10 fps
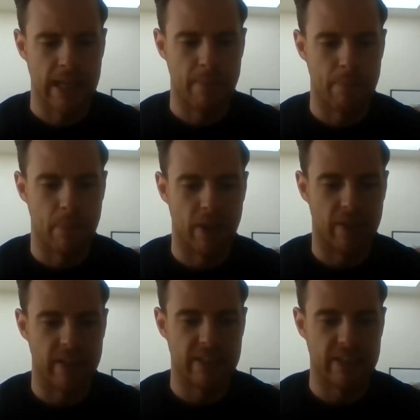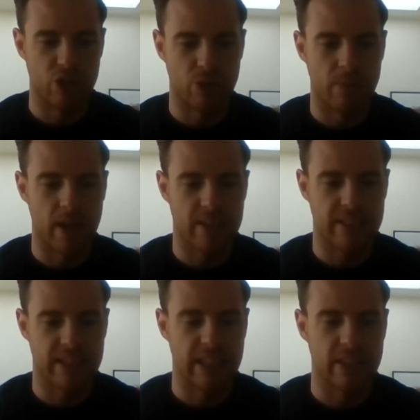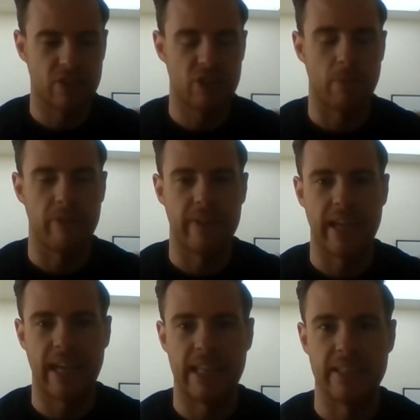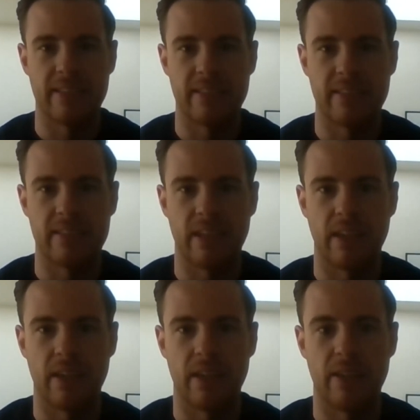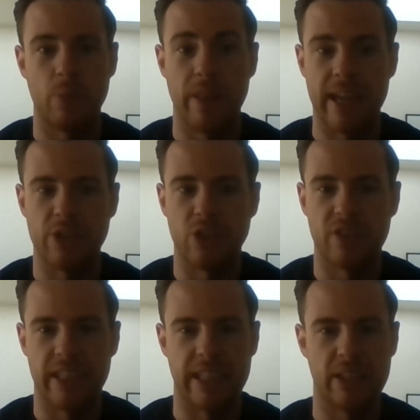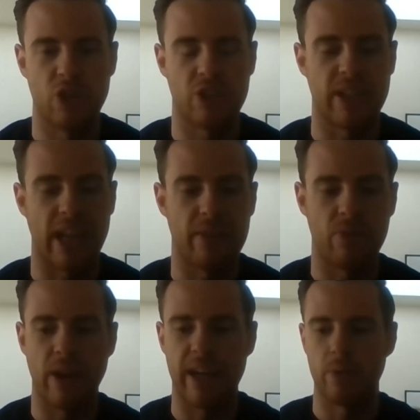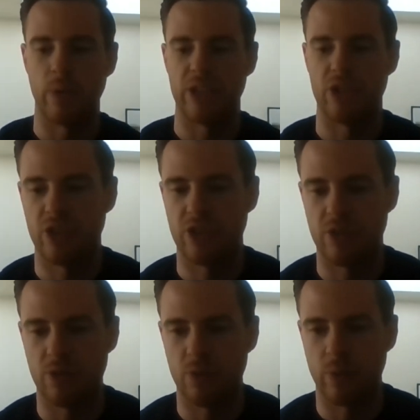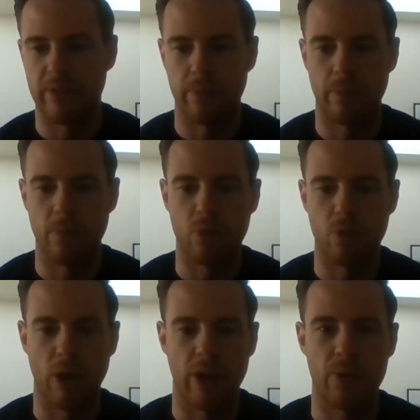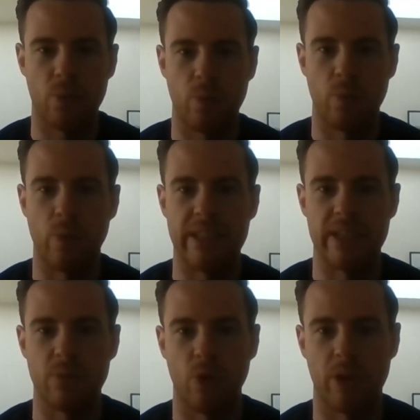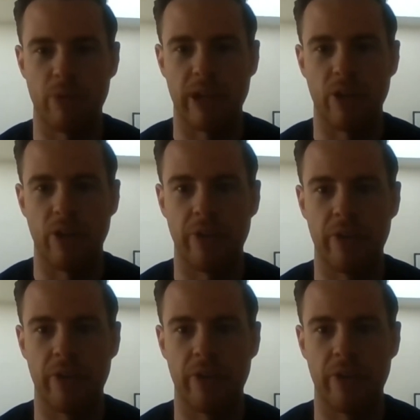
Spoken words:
But the digital marketing, some of it is with agency. Just at the rate at which we've grown, we didn't want to bring on